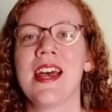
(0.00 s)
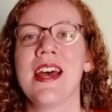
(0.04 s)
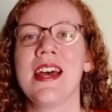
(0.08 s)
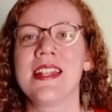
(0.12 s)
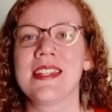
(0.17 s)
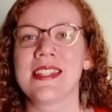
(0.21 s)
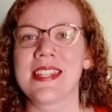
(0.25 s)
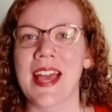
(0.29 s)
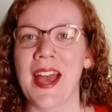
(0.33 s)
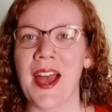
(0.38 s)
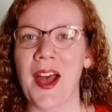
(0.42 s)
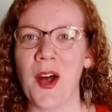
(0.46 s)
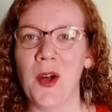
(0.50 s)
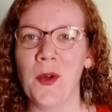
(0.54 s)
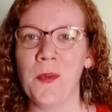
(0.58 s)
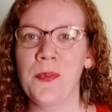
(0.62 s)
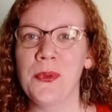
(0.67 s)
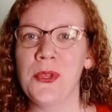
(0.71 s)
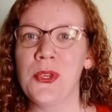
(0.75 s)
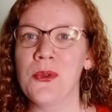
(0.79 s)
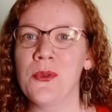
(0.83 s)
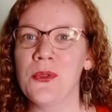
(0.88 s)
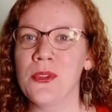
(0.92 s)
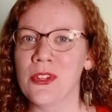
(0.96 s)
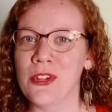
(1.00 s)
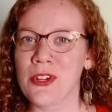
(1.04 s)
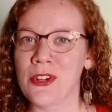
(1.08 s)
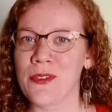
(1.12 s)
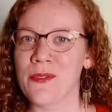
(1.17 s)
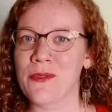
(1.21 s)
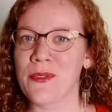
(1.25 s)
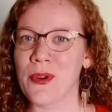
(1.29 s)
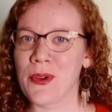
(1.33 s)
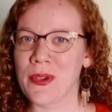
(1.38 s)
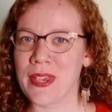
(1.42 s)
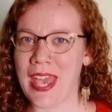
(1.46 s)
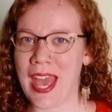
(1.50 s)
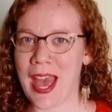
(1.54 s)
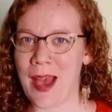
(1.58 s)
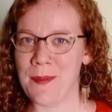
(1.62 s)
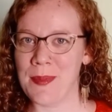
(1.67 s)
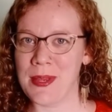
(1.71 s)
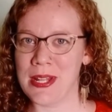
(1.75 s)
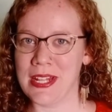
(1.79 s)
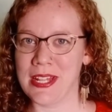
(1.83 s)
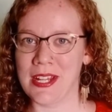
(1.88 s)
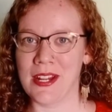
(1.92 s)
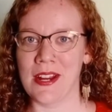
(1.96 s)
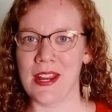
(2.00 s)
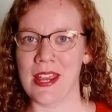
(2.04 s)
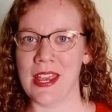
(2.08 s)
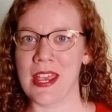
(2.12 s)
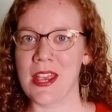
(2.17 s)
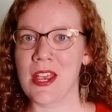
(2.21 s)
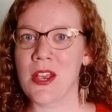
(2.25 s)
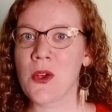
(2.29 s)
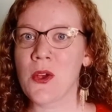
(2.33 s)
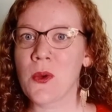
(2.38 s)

to help you learn vocabulary